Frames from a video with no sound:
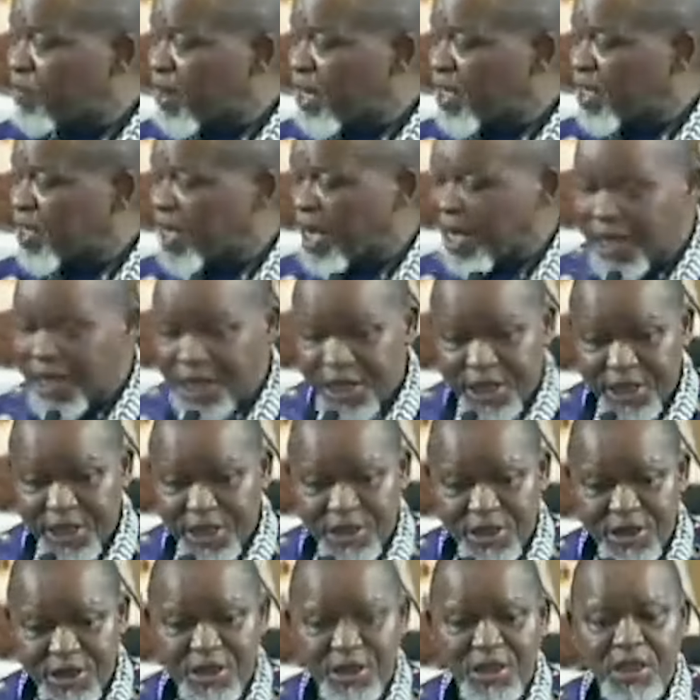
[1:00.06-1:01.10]
the matter
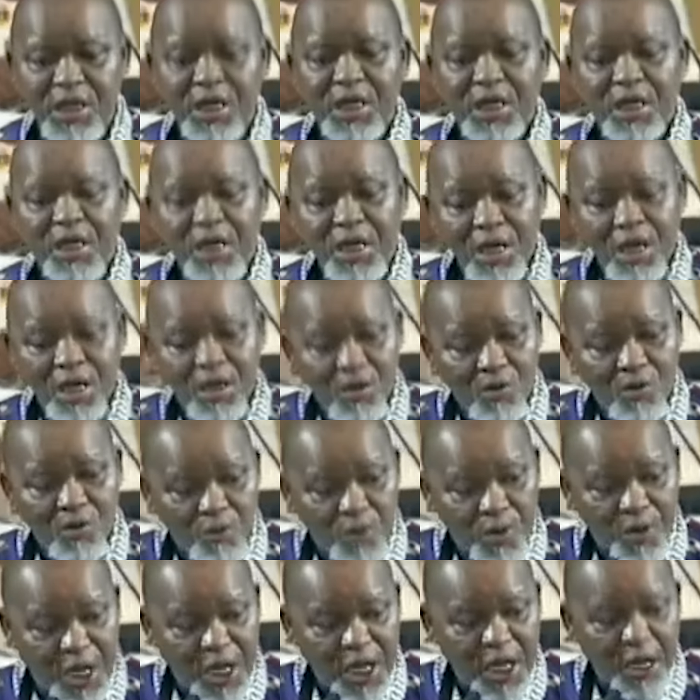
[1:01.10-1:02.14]
is,
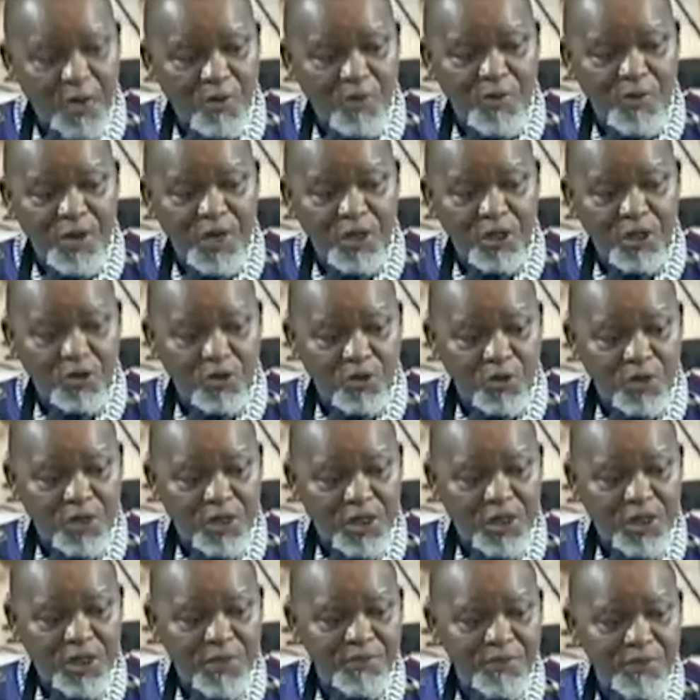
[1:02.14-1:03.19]
we will do
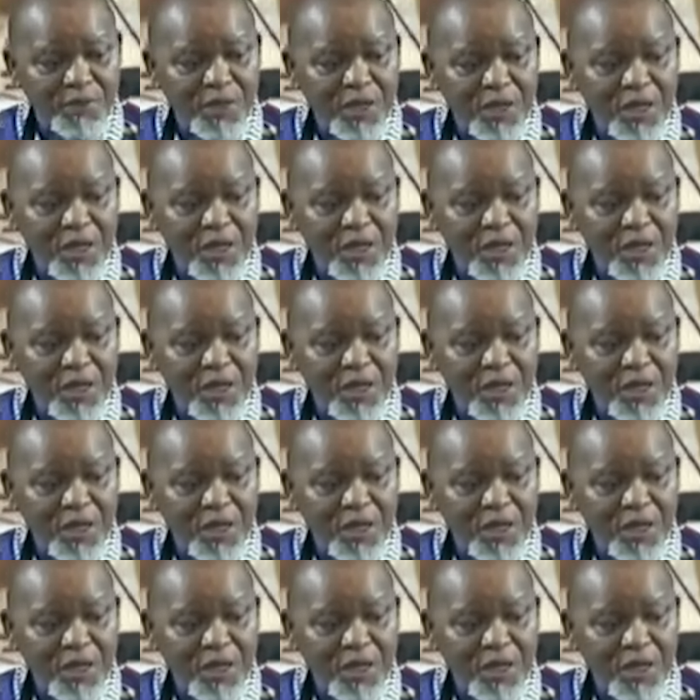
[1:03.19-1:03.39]
it.